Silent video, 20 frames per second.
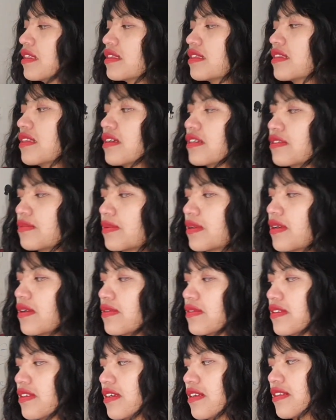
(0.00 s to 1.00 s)
that's
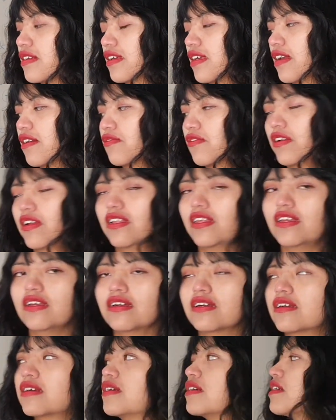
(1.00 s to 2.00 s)
because the diacritic.
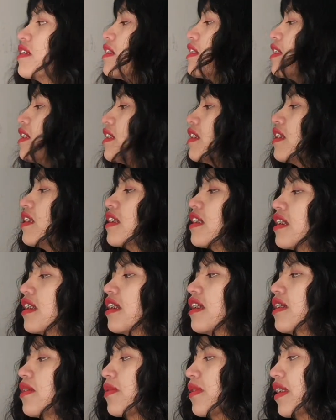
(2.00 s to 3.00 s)

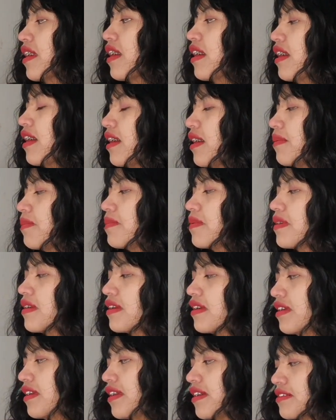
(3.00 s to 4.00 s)
We have
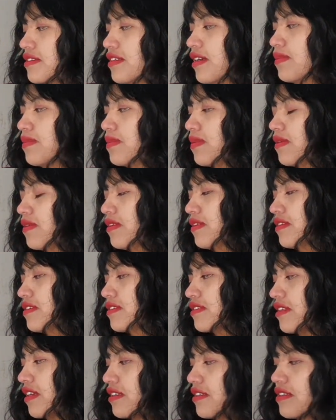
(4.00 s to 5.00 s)
examples
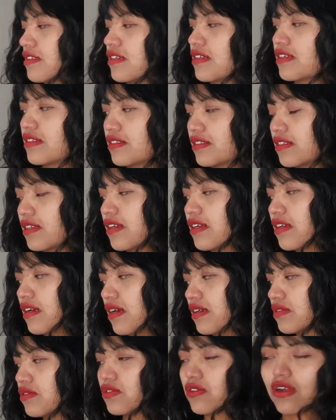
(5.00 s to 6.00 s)
such as
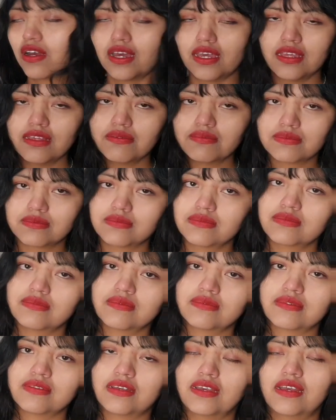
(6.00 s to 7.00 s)
try
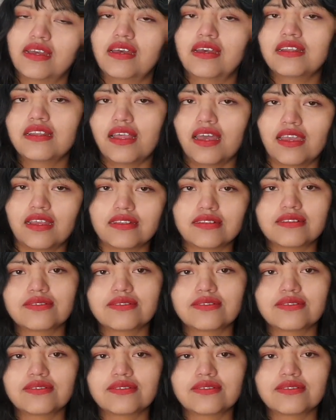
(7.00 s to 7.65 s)
and night.